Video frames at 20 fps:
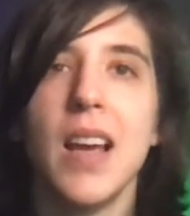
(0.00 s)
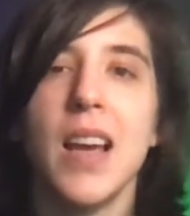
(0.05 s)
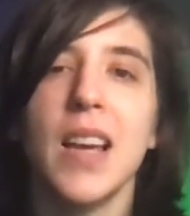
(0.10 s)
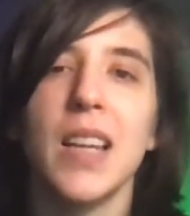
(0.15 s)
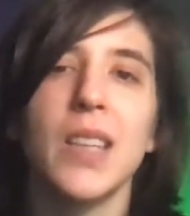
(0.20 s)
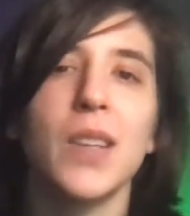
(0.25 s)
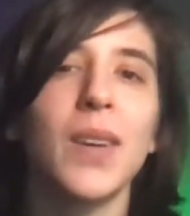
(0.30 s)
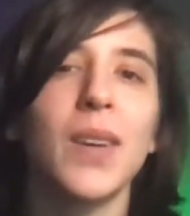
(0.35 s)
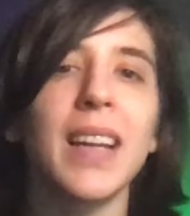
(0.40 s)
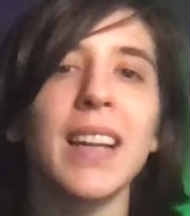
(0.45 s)

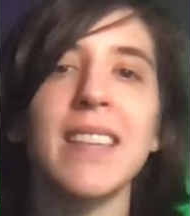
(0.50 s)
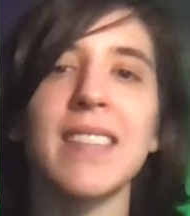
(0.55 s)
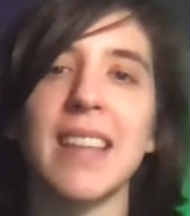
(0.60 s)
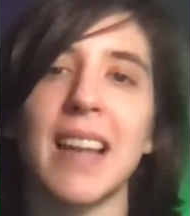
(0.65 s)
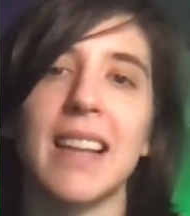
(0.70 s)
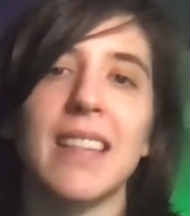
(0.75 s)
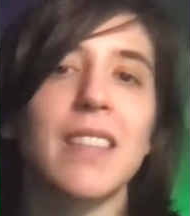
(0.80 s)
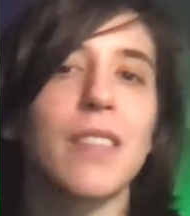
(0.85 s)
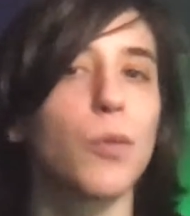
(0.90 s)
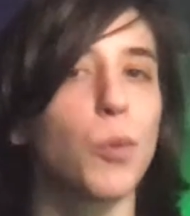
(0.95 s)
You
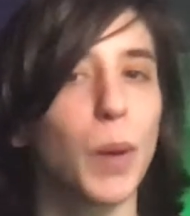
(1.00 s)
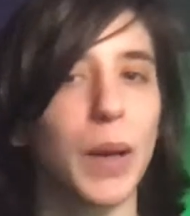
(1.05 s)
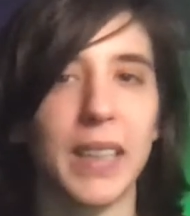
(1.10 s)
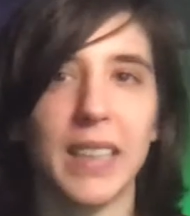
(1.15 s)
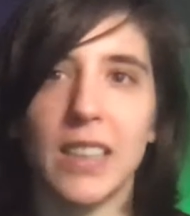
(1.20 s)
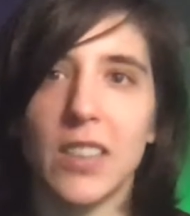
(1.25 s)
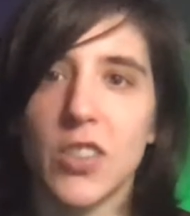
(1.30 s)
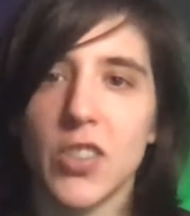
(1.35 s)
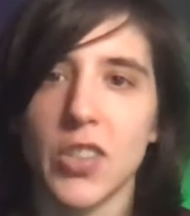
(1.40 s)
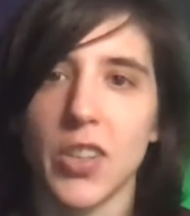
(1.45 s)
sense of what
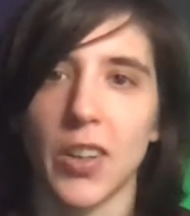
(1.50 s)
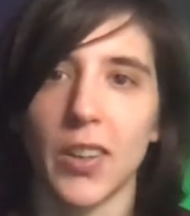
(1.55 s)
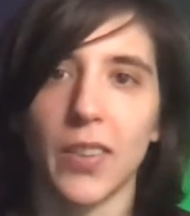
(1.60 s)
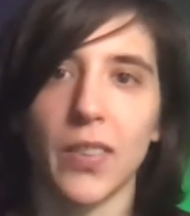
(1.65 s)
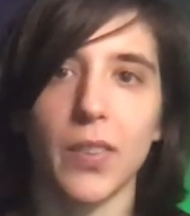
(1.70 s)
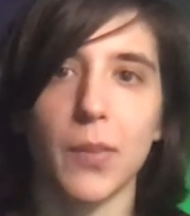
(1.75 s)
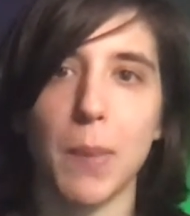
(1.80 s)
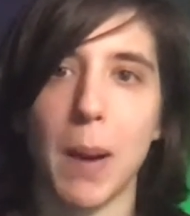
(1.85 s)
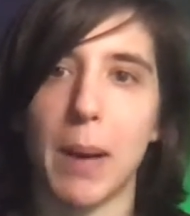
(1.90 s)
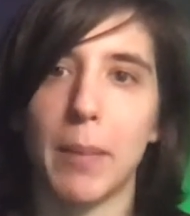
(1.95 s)
each
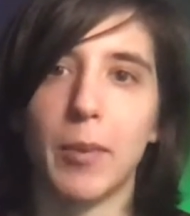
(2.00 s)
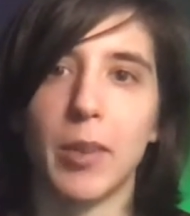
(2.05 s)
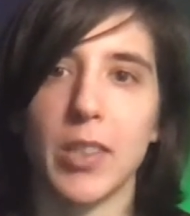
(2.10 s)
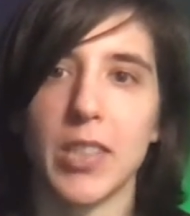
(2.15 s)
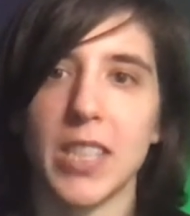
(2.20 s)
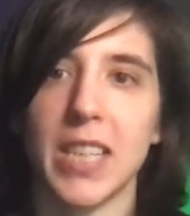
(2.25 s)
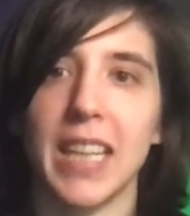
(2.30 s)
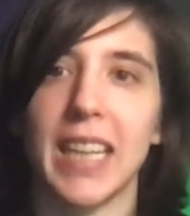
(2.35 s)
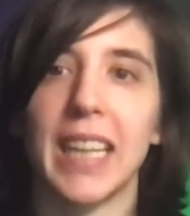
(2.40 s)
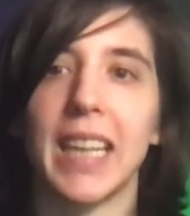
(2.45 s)
journal's
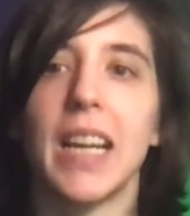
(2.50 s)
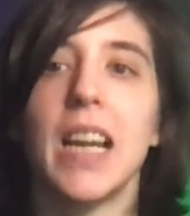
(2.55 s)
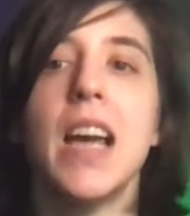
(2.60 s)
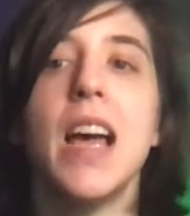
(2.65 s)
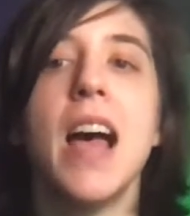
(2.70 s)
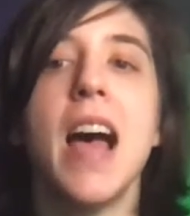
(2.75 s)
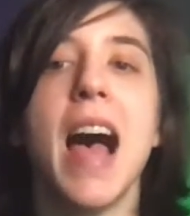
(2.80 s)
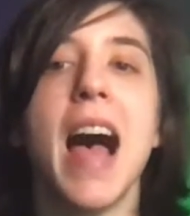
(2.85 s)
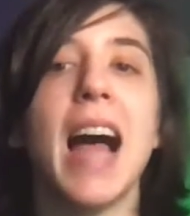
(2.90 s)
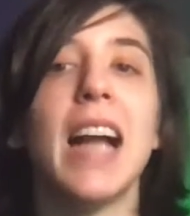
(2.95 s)
publishing,
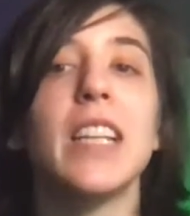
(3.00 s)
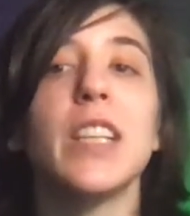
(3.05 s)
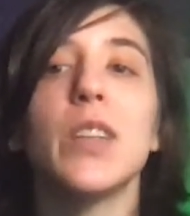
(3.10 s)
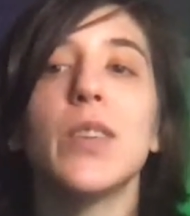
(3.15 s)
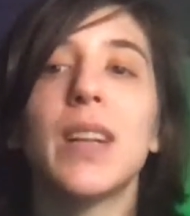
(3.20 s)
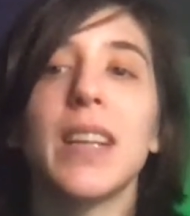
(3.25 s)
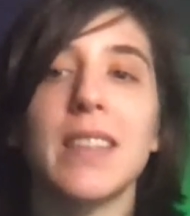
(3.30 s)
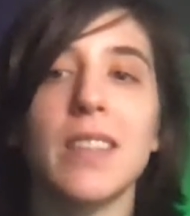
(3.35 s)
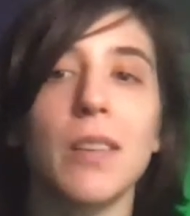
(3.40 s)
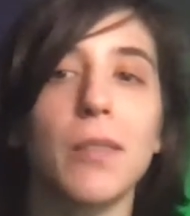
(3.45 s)
and you
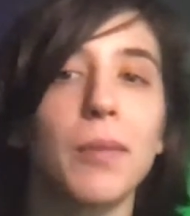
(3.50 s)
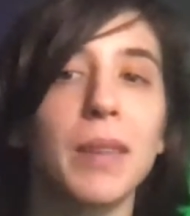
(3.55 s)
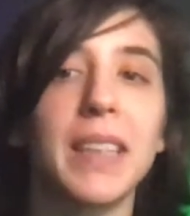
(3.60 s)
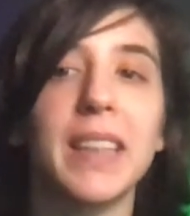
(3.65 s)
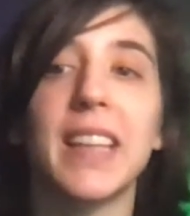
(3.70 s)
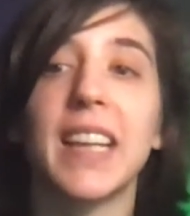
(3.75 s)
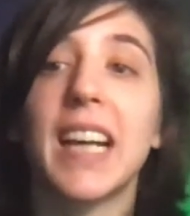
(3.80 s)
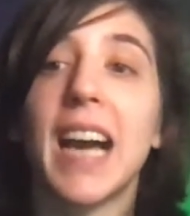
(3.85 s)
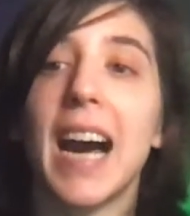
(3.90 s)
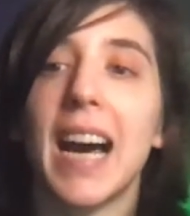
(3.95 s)
get to read the
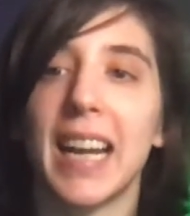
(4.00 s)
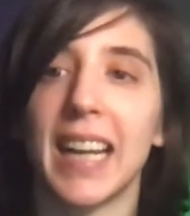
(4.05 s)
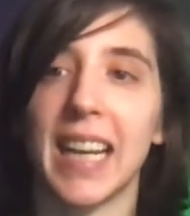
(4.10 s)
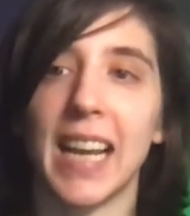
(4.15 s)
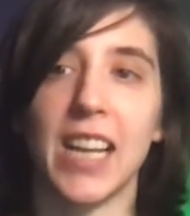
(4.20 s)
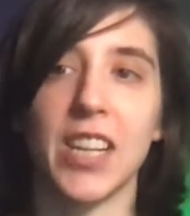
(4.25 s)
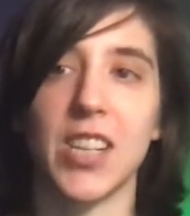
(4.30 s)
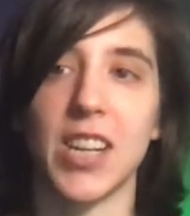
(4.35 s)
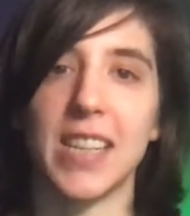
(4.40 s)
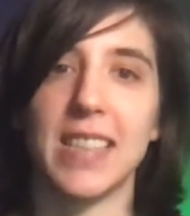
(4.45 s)

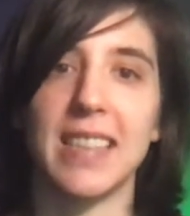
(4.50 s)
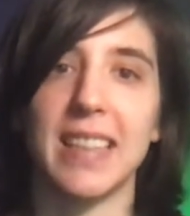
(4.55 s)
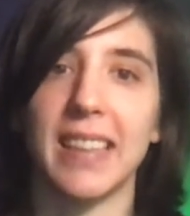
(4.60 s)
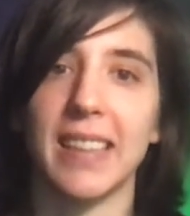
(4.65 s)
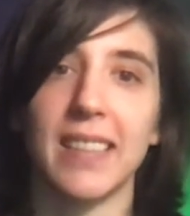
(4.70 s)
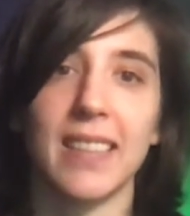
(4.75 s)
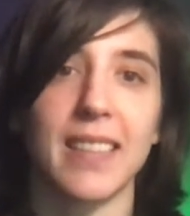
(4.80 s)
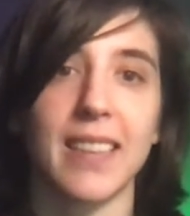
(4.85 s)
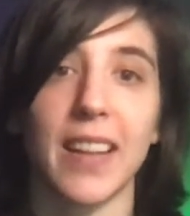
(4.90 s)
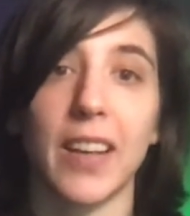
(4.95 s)
cutting-edge
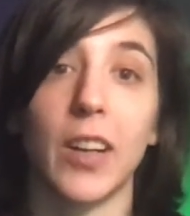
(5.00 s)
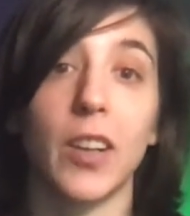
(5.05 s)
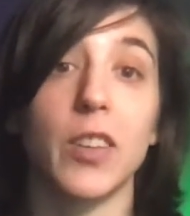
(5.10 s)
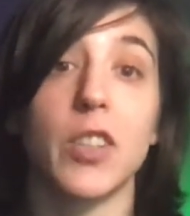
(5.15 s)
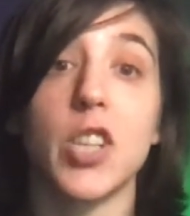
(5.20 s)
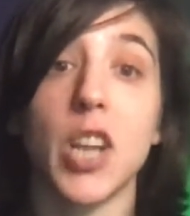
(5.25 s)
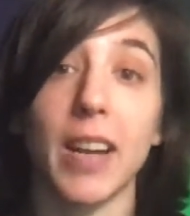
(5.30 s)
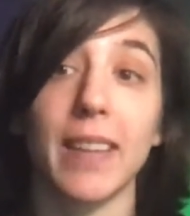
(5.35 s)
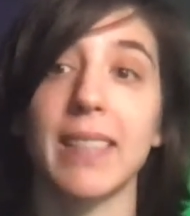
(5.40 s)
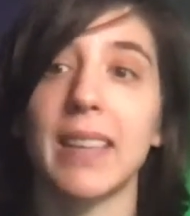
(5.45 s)
ideas that are
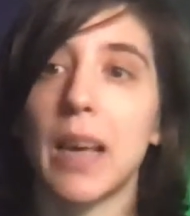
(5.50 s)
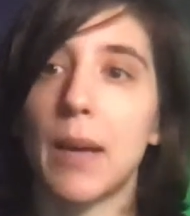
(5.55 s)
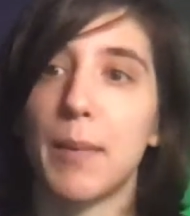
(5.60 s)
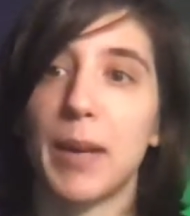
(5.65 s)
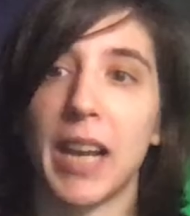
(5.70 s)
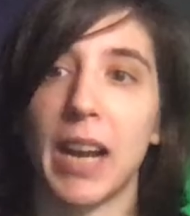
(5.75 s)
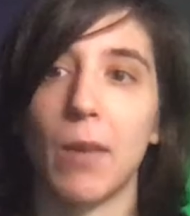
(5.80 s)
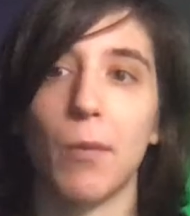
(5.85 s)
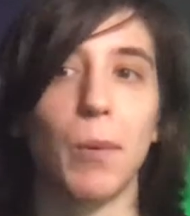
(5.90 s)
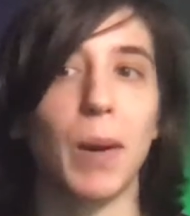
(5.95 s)
just coming
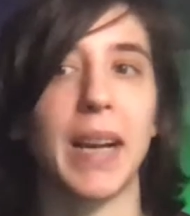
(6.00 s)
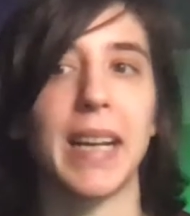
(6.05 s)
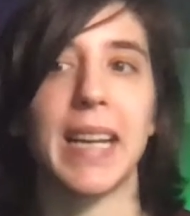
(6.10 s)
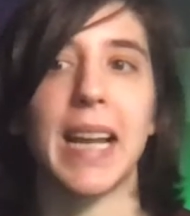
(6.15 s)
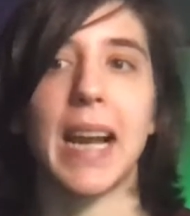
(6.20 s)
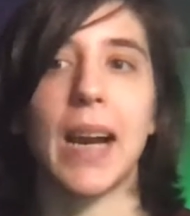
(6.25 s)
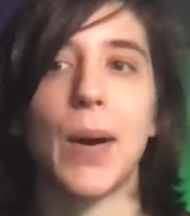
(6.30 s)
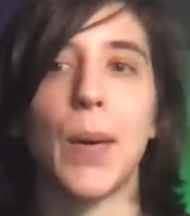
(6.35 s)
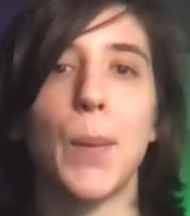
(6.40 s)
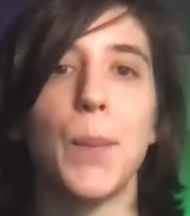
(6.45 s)
out right
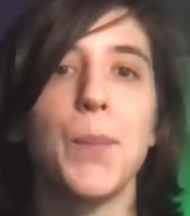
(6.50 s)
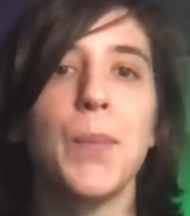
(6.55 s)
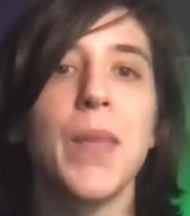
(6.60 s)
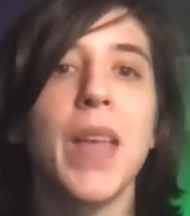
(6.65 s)
now.